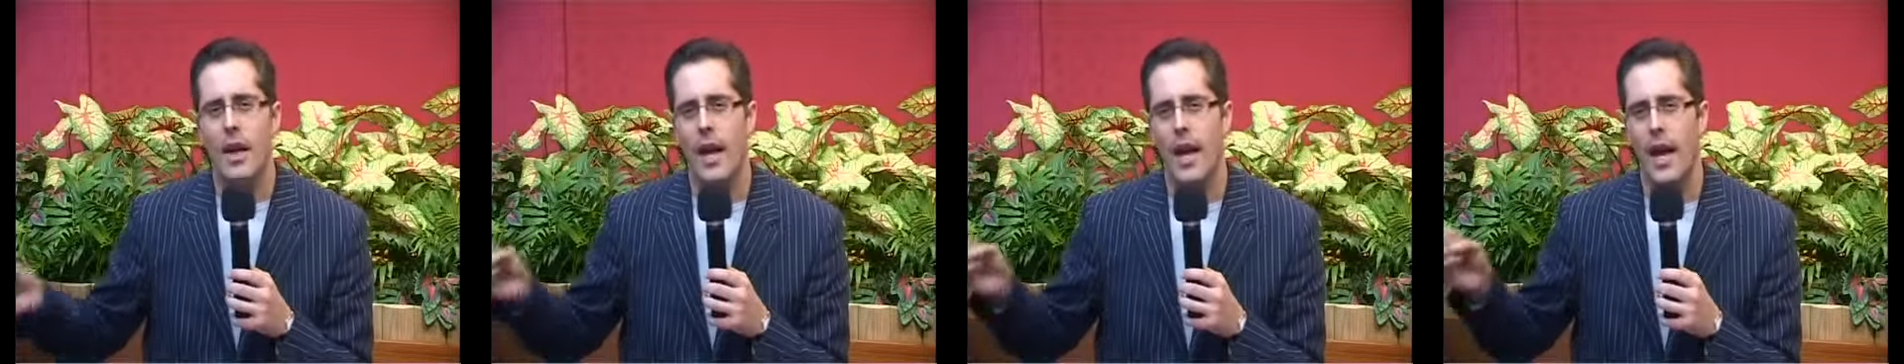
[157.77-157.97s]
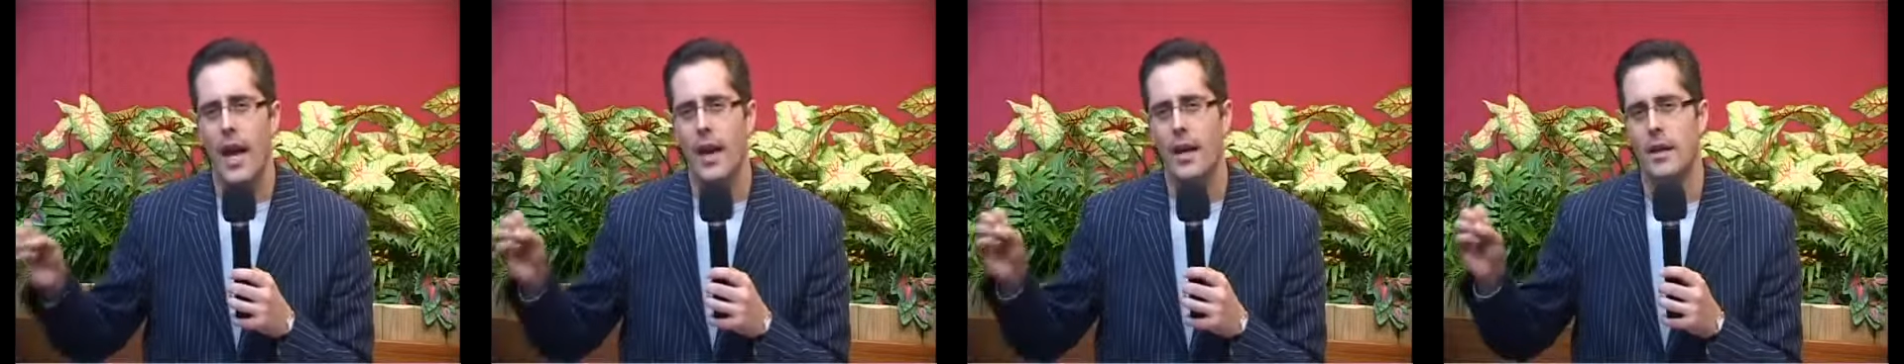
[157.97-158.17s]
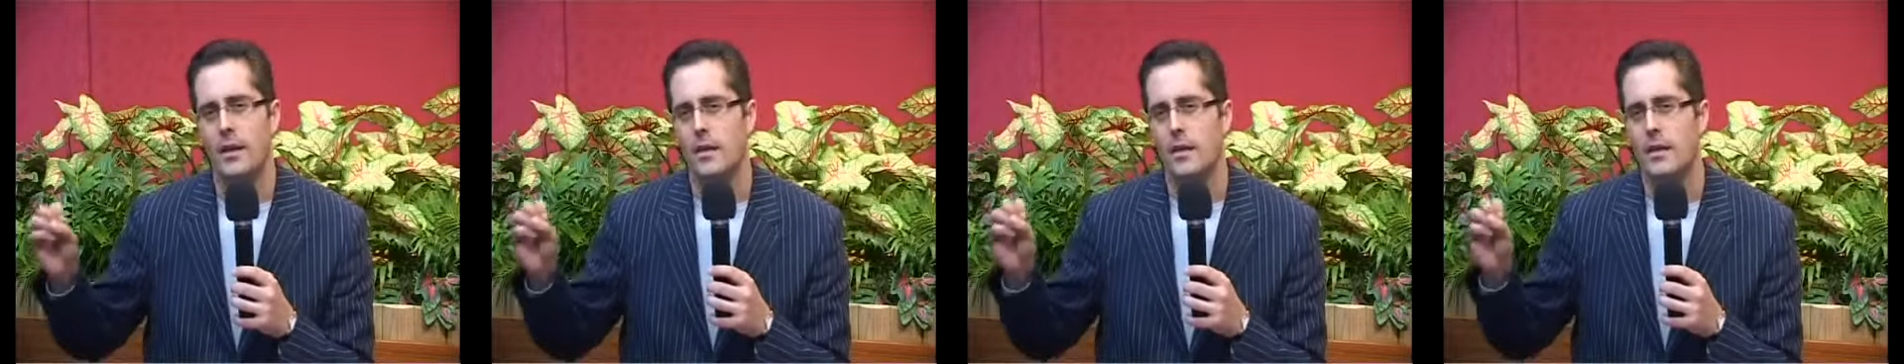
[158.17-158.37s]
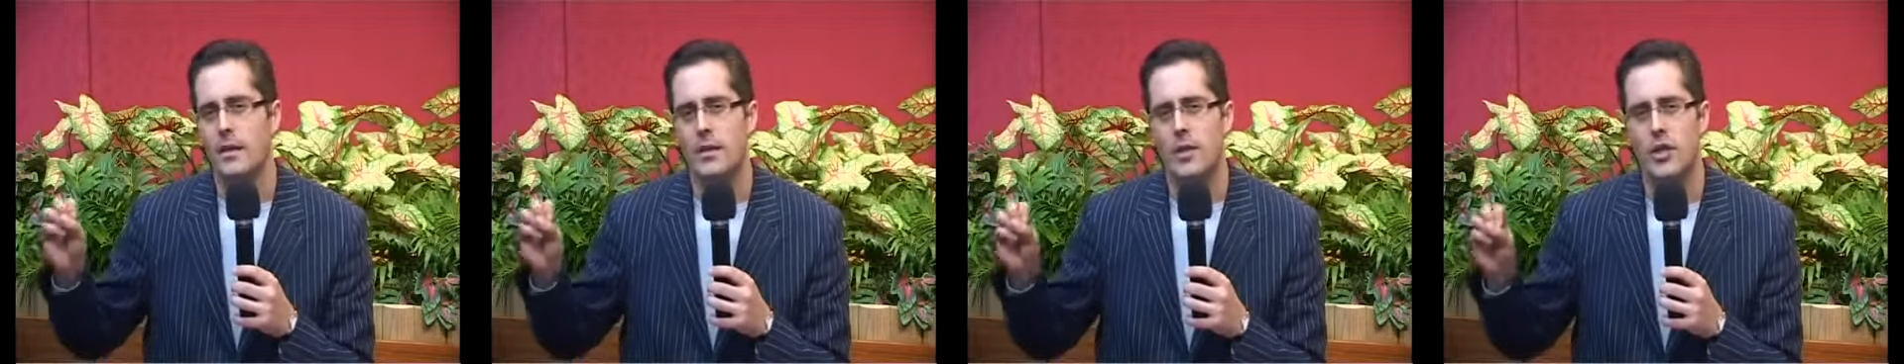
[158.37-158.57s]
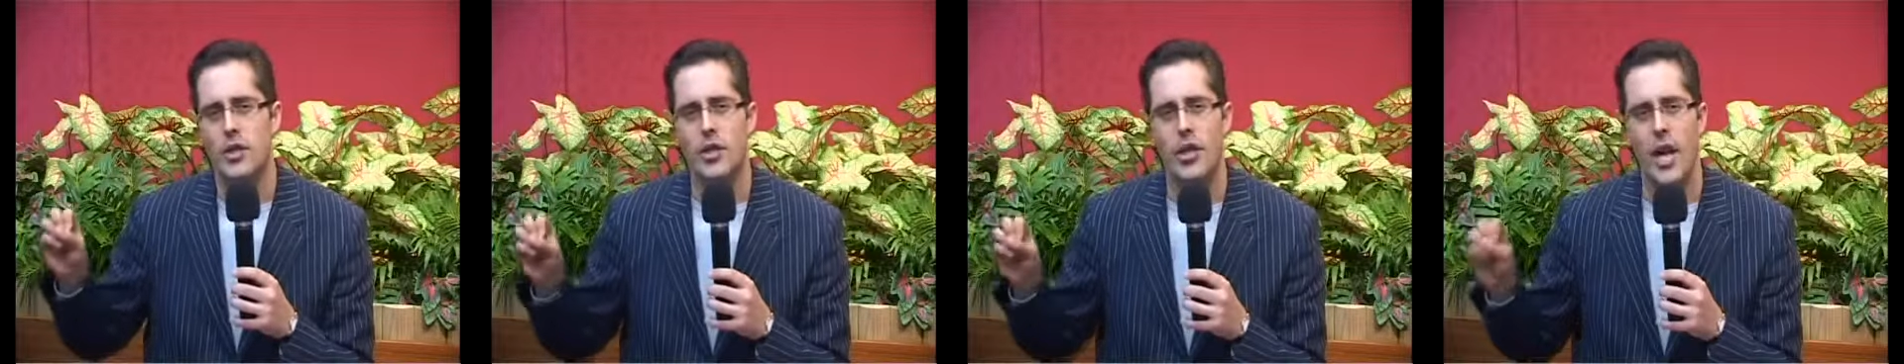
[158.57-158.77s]
and
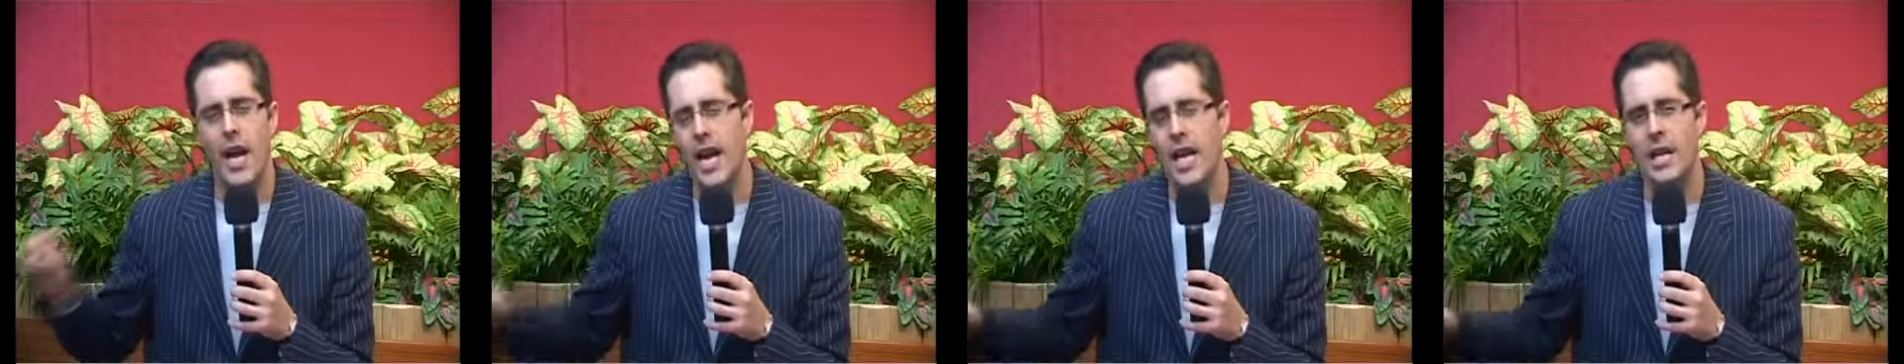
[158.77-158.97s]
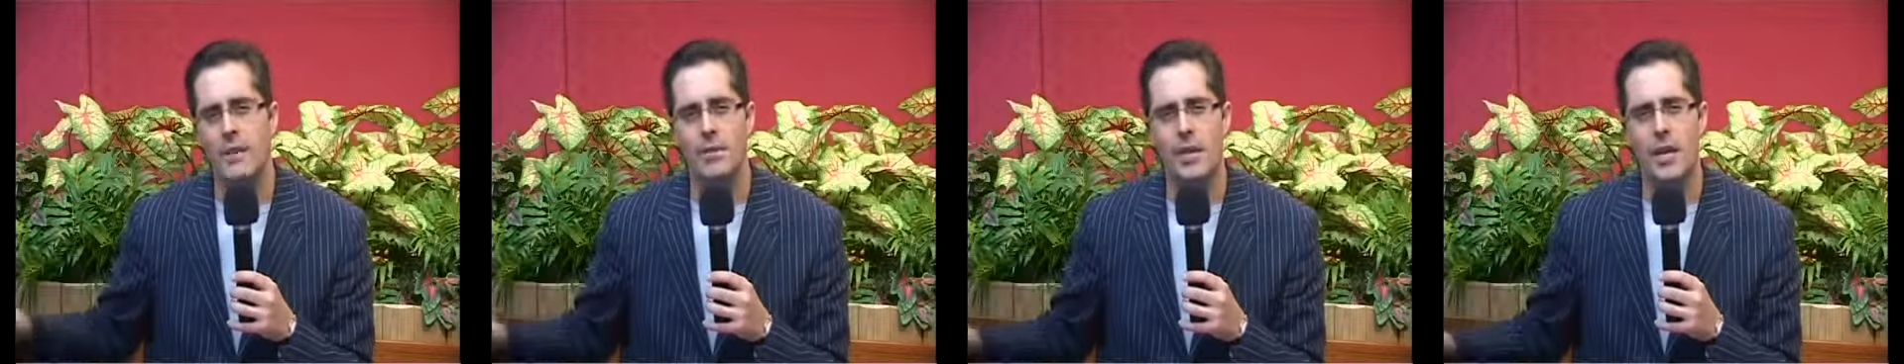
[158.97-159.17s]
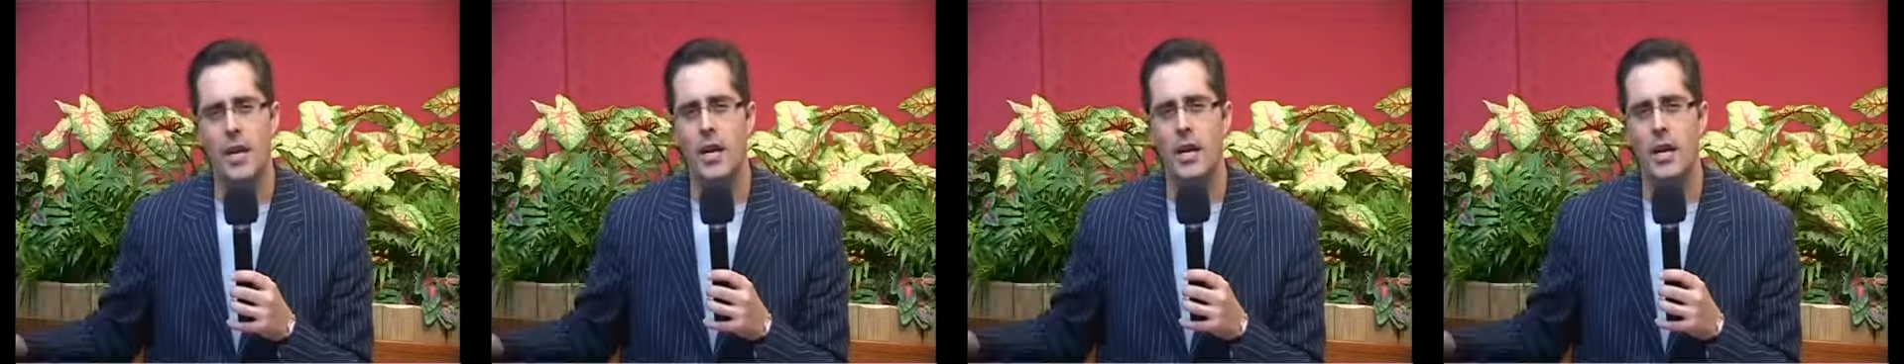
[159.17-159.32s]
shamed